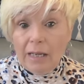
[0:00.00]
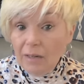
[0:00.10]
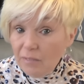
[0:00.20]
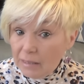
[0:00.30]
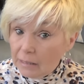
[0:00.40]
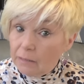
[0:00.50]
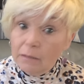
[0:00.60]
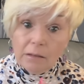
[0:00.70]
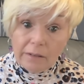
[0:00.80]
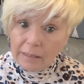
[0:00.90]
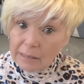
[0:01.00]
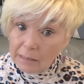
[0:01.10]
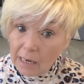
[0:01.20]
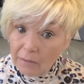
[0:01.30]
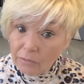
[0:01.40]
If they didn't, they
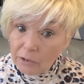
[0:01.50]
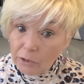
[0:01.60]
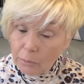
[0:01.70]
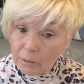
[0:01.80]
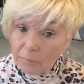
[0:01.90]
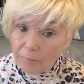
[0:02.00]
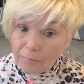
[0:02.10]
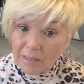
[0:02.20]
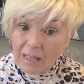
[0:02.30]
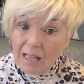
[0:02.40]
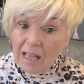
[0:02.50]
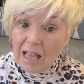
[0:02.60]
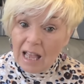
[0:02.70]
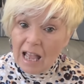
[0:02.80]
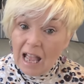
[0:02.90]
didn't have to do it.
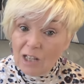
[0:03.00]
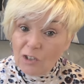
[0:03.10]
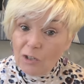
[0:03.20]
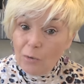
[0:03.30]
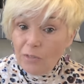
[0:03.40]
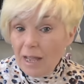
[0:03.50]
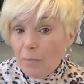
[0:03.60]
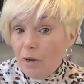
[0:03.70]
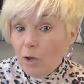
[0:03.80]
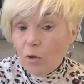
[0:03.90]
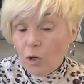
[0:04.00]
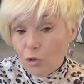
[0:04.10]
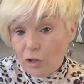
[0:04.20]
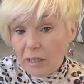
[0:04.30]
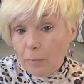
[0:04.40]
So then we all
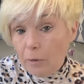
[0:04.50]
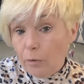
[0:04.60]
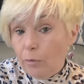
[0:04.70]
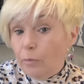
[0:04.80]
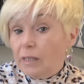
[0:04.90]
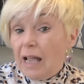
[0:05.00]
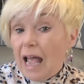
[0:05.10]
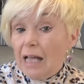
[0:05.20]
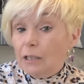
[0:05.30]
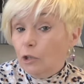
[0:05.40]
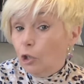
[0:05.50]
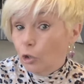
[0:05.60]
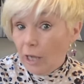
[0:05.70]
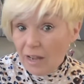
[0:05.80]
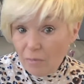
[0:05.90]
got drinky poos, had a
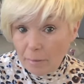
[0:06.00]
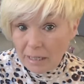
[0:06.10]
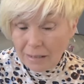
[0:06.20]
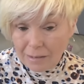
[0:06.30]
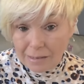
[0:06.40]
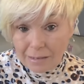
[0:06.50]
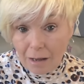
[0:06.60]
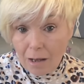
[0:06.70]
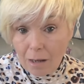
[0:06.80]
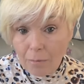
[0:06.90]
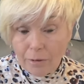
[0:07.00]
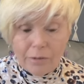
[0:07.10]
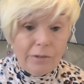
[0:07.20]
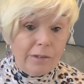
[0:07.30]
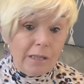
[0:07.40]
look at everybody else's
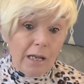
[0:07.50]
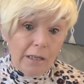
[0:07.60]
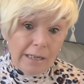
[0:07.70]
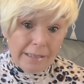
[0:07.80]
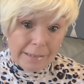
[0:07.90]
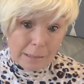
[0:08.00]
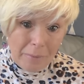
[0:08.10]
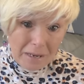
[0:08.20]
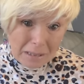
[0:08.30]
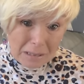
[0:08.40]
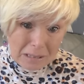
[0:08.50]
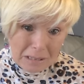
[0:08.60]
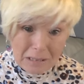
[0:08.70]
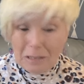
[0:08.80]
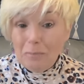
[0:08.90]
garments and
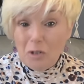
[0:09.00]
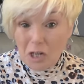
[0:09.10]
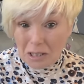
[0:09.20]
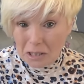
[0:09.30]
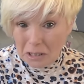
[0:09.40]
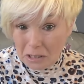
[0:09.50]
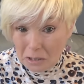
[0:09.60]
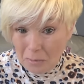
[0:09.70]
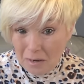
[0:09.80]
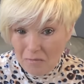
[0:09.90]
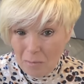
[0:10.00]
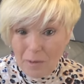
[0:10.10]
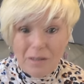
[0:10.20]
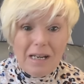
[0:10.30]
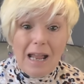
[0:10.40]
inspected them, chatted to
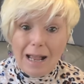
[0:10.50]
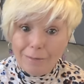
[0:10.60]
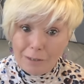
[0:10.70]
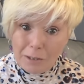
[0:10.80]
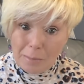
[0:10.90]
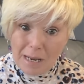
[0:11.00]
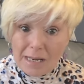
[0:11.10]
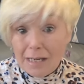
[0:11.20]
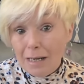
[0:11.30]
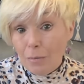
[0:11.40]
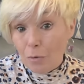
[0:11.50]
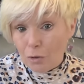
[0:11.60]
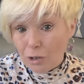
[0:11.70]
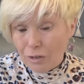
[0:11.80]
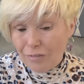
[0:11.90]
everybody. How did you make it?
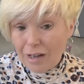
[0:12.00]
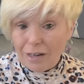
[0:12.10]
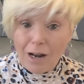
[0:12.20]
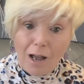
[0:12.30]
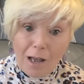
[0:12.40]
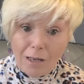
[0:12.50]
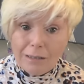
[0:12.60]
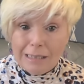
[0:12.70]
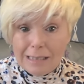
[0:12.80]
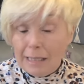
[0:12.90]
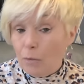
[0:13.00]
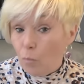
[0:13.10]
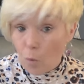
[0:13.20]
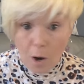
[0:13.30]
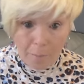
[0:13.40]
What did you find hard, easy?
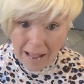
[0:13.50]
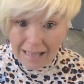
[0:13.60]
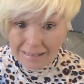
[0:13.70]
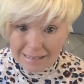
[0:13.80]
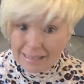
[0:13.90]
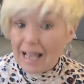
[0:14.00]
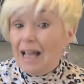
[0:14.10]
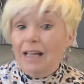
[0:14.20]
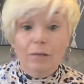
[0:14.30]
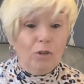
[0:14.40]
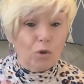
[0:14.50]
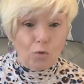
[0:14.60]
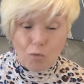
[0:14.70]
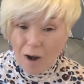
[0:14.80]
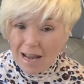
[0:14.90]
What pattern's that? It was
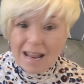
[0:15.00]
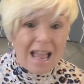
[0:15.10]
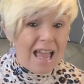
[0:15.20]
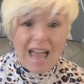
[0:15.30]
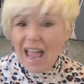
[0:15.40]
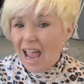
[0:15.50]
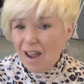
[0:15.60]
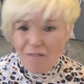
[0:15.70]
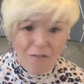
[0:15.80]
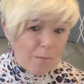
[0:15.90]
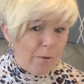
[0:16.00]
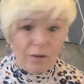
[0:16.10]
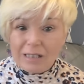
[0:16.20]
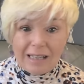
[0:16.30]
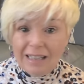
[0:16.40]
great.
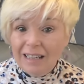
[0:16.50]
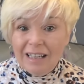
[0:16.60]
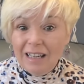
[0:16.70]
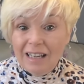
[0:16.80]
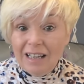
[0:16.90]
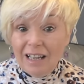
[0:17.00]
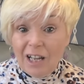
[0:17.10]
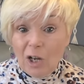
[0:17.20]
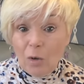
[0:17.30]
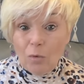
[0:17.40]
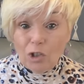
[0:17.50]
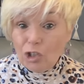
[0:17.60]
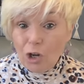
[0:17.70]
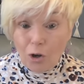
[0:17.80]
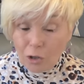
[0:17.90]
Everybody was
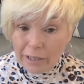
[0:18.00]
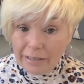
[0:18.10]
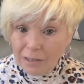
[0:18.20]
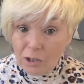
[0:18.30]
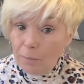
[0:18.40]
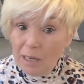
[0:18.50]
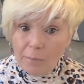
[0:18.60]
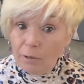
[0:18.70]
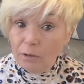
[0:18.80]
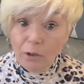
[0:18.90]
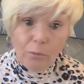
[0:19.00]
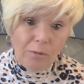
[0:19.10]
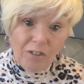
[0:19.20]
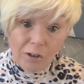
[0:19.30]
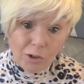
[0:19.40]
talking to people who
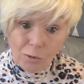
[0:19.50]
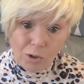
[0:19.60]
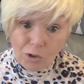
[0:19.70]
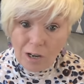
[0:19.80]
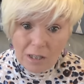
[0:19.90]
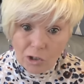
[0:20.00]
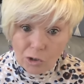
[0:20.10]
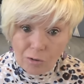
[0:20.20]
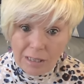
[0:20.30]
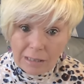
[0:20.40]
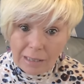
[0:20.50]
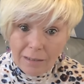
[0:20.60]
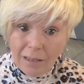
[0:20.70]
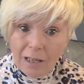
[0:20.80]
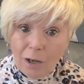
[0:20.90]
were virtual strangers, really.